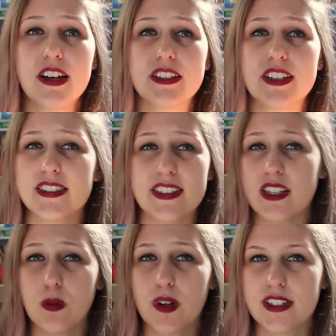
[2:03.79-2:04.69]
to see
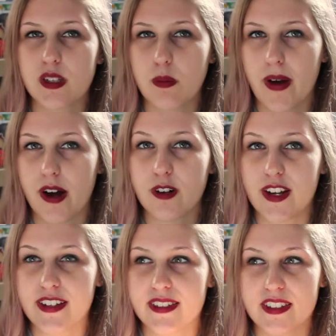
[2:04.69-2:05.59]
what it's about.
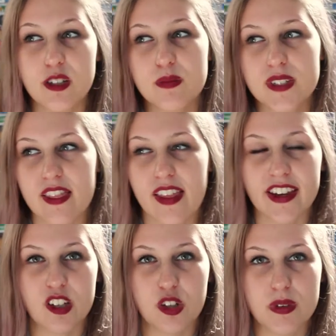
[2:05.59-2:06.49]
It seems like
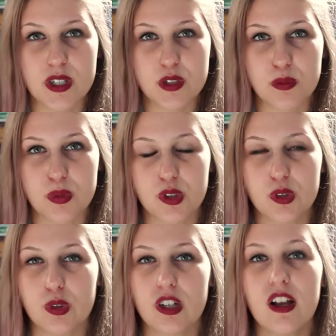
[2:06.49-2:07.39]
it could be super
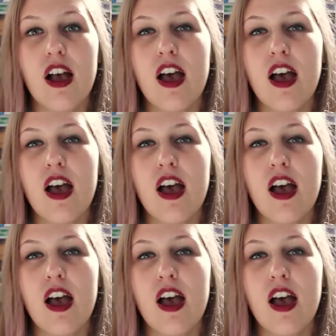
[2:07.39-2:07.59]
cool,